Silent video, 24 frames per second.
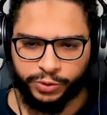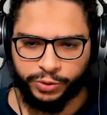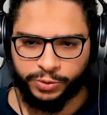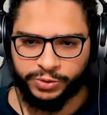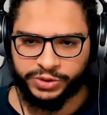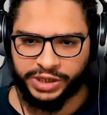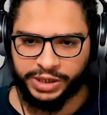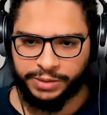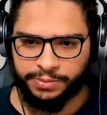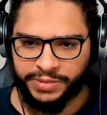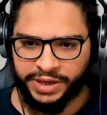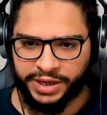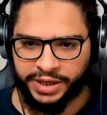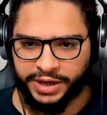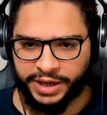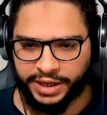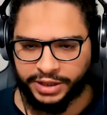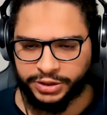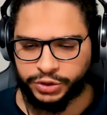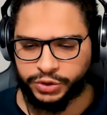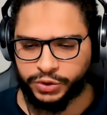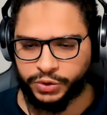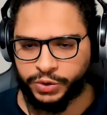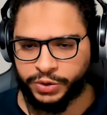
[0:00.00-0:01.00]
they mean
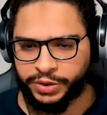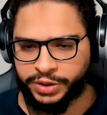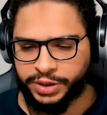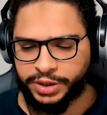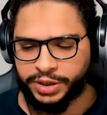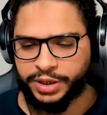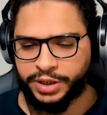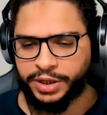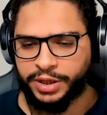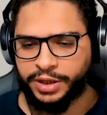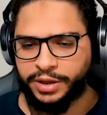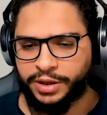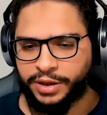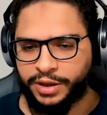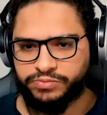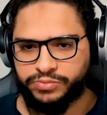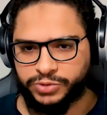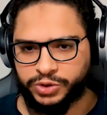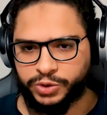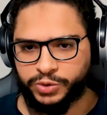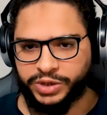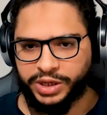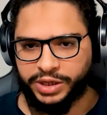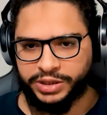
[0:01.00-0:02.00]
and so on.
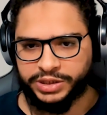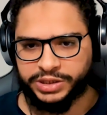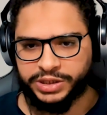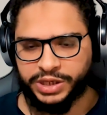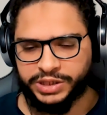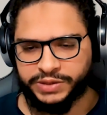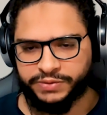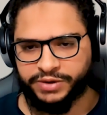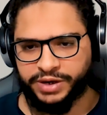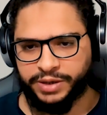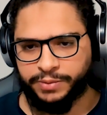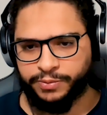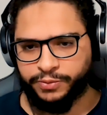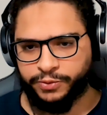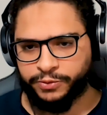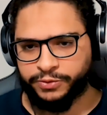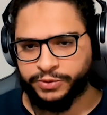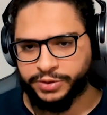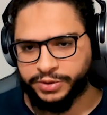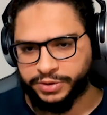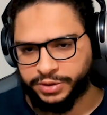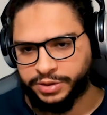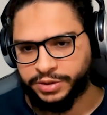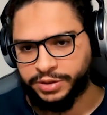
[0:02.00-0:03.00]
So yeah, it's very
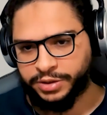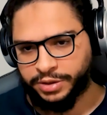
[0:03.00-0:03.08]
important.